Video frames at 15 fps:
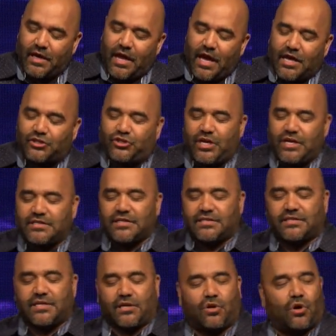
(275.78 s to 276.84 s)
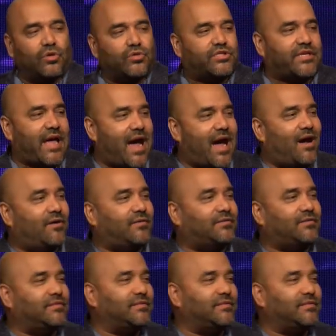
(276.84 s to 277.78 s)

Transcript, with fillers: And Jesus said, Go sell,